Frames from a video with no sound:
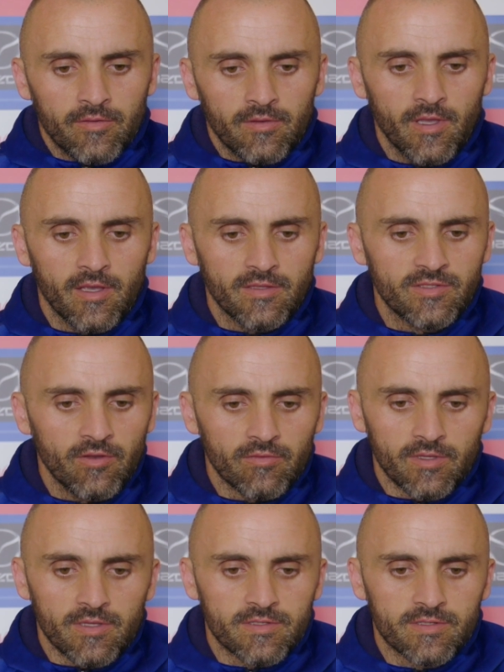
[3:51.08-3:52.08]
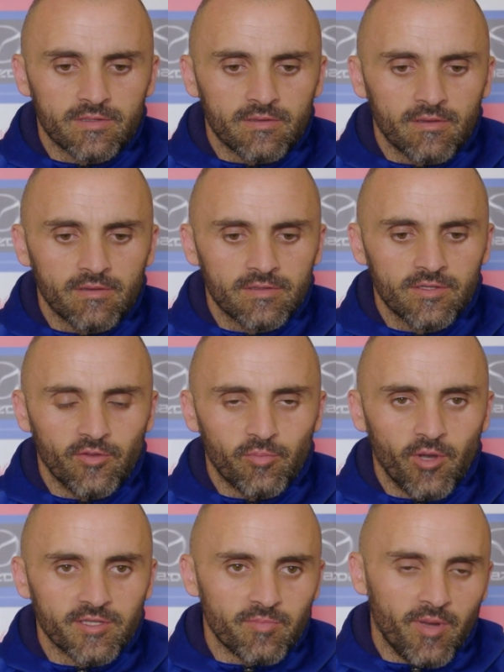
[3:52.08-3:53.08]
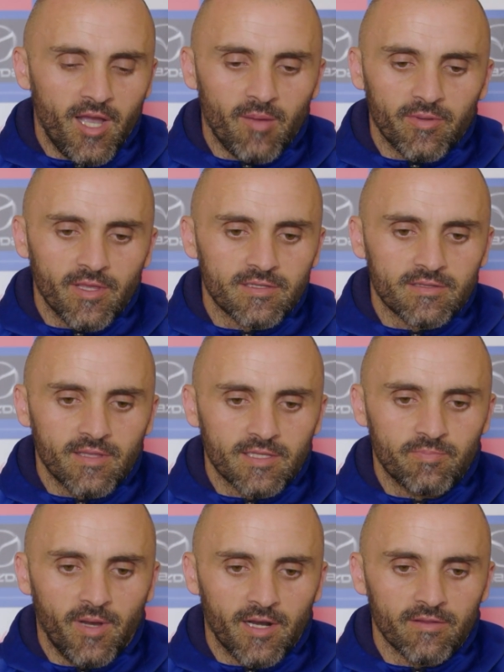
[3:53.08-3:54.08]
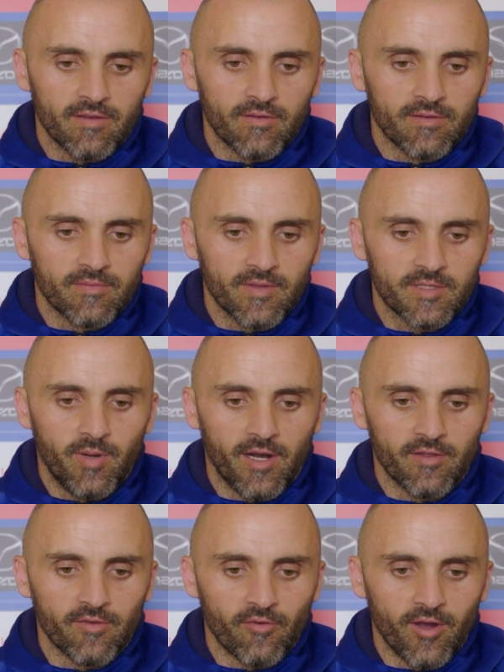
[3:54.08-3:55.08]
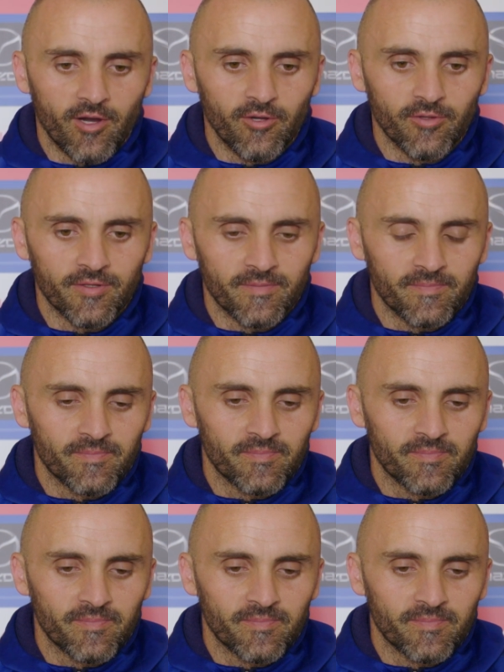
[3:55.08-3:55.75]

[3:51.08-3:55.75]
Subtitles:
Yeah, it certainly plays a part, but that's part of the role, and